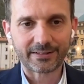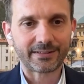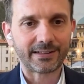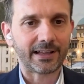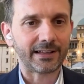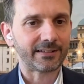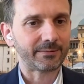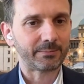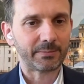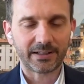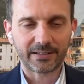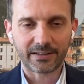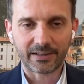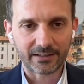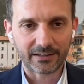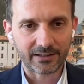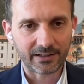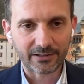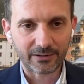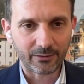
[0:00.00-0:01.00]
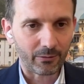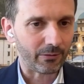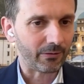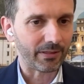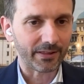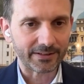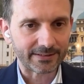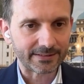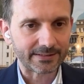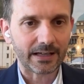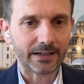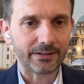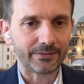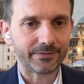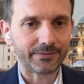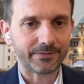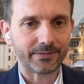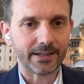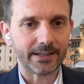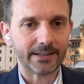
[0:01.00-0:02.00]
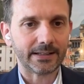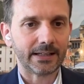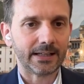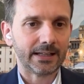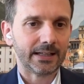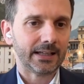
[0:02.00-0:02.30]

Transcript: assessment and all that stuff, right?